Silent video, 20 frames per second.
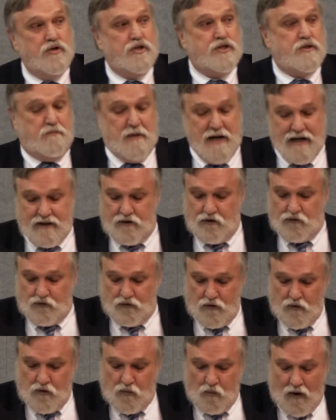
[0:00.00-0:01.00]
You speak the
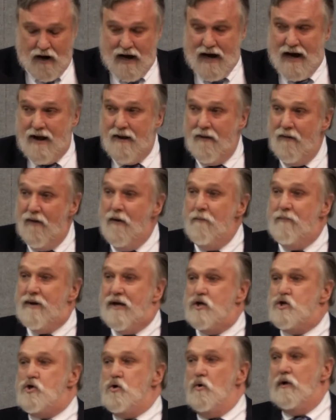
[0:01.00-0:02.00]
truth. Why?
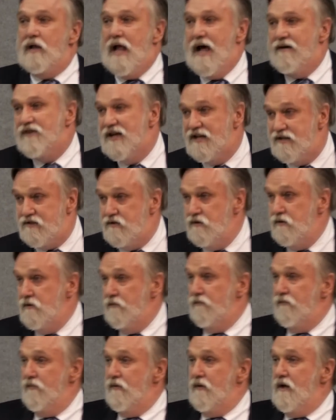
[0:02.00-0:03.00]
Because you love it.
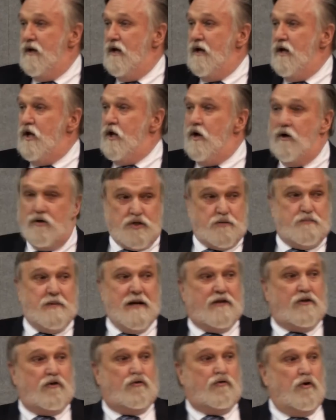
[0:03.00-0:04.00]
You don't
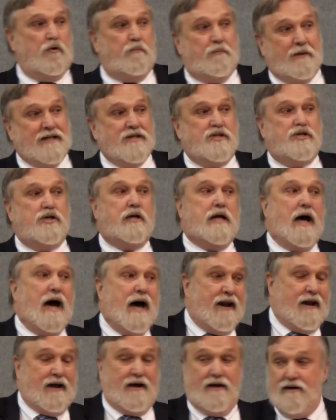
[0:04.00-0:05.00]
speak the truth because you
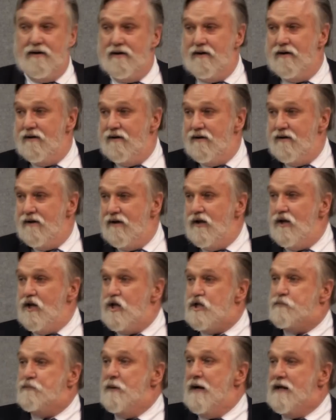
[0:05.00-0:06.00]
gotta.
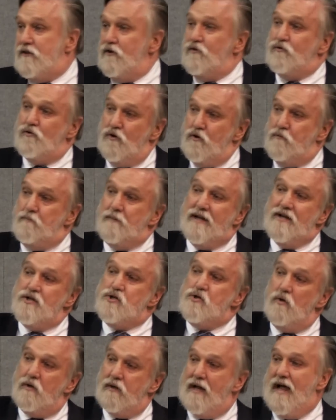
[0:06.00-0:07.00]
You speak the truth
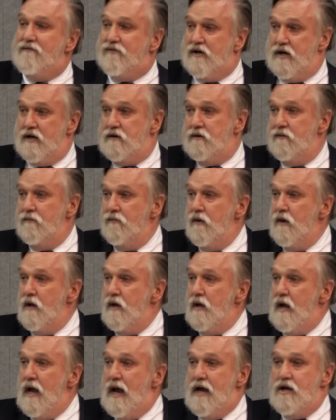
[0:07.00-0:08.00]
because you love it.
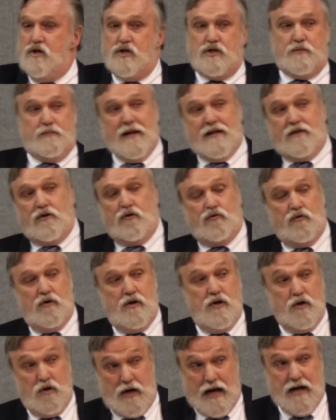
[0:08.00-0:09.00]
And you speak the
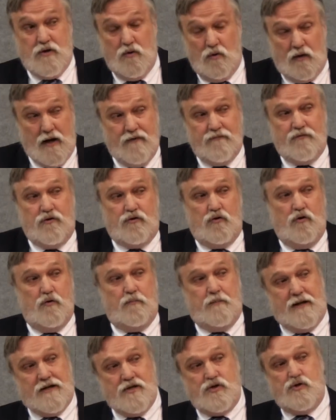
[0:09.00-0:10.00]
truth, and you love the
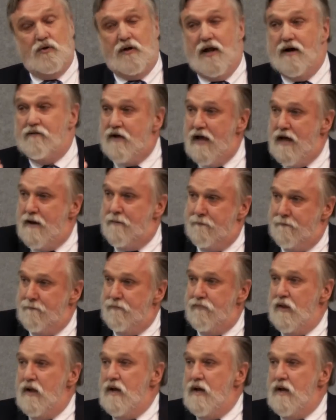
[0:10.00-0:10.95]
truth because you love him.